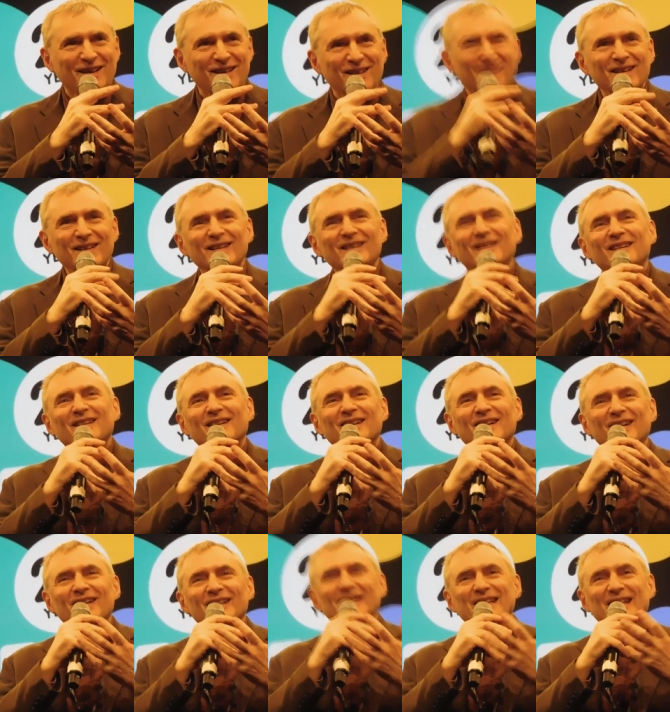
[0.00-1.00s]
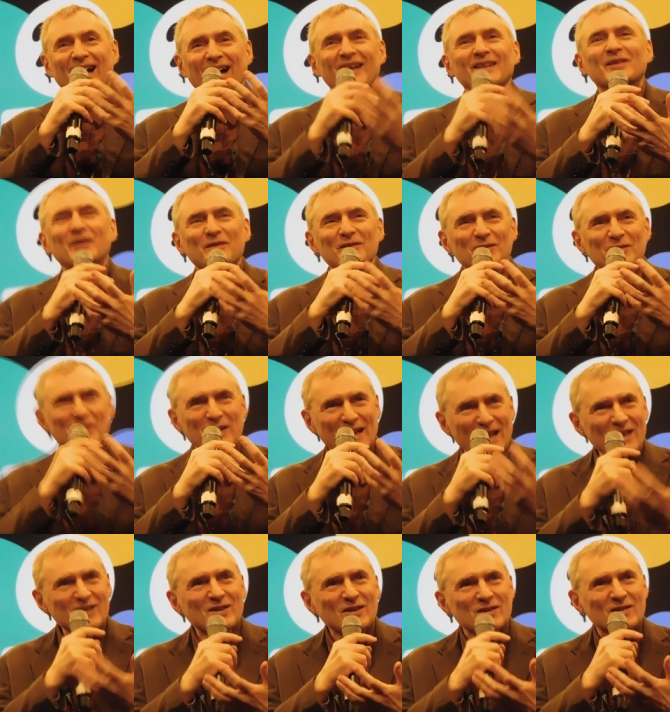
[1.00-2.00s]
uh, kind of
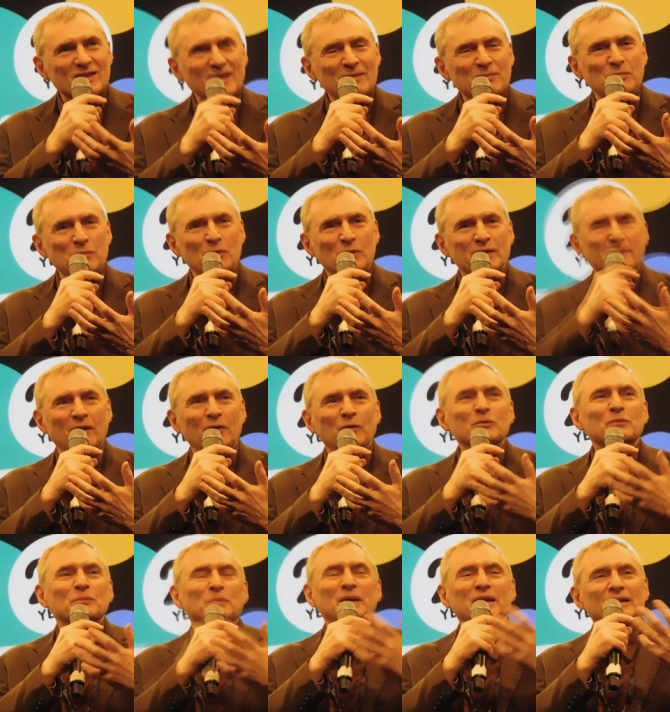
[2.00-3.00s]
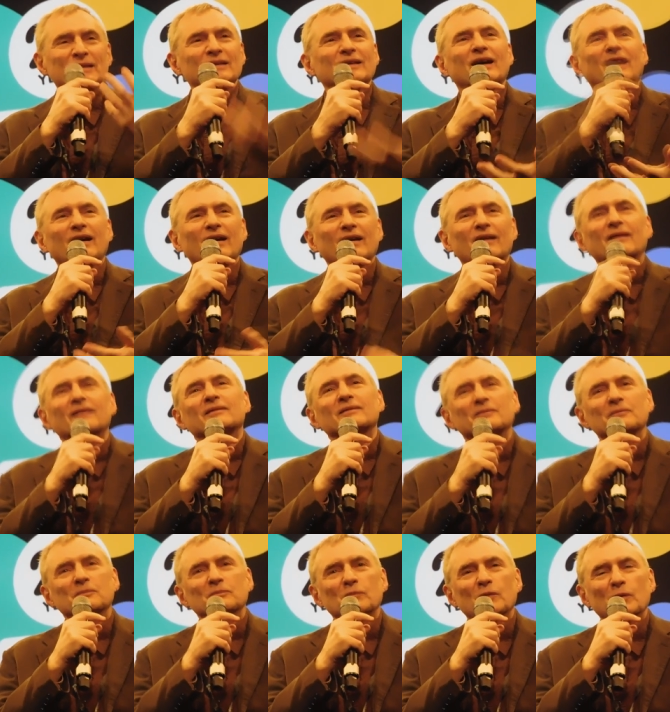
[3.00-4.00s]
relationship without being
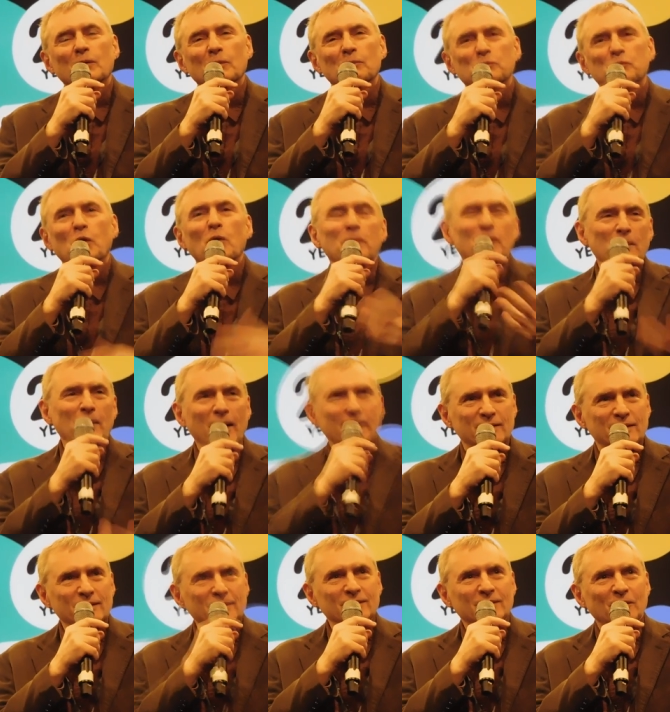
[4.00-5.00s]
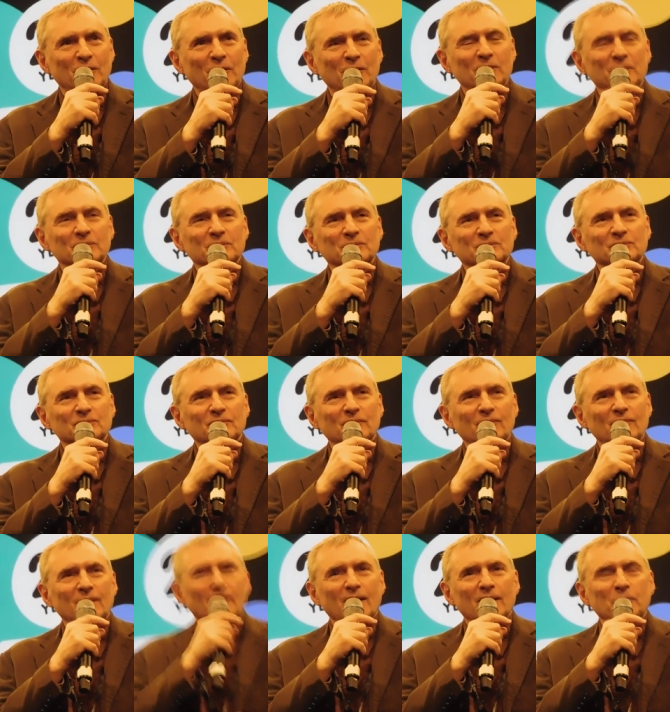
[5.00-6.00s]
problematic. Or,
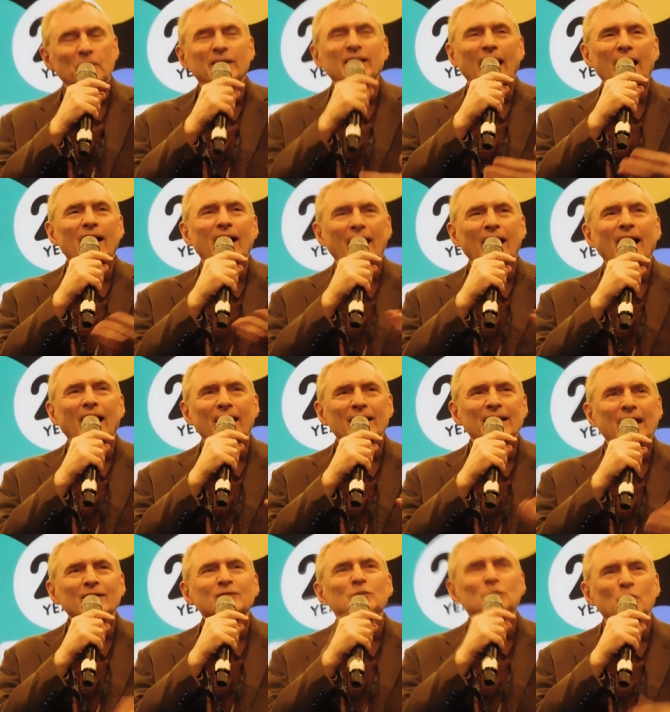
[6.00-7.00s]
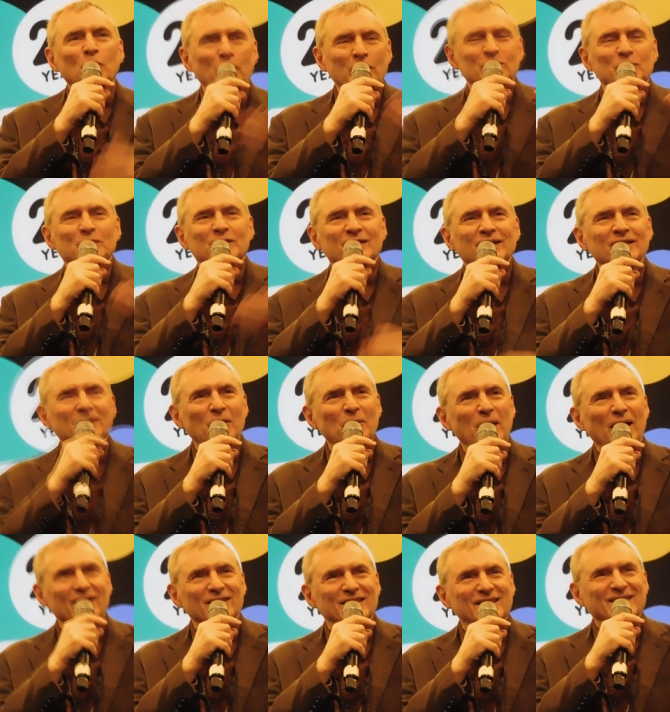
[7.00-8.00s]
but I, would like to know what you think
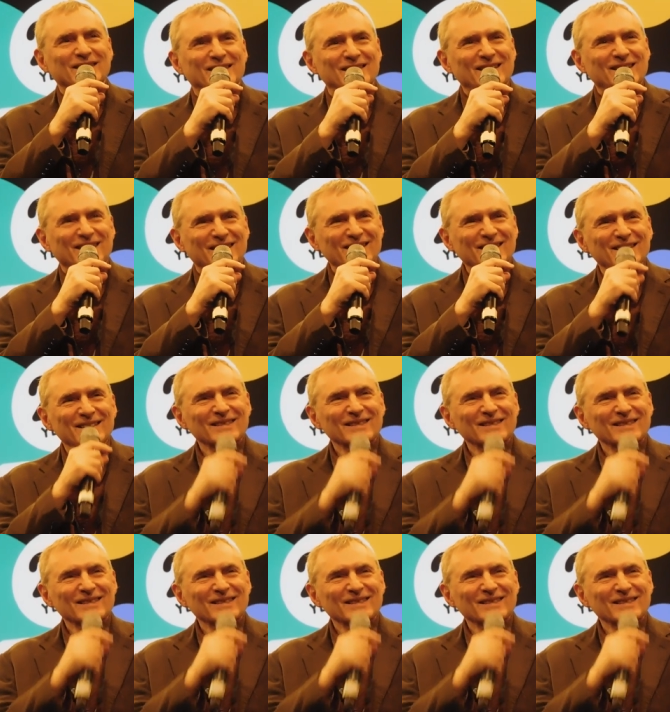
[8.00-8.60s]
about it.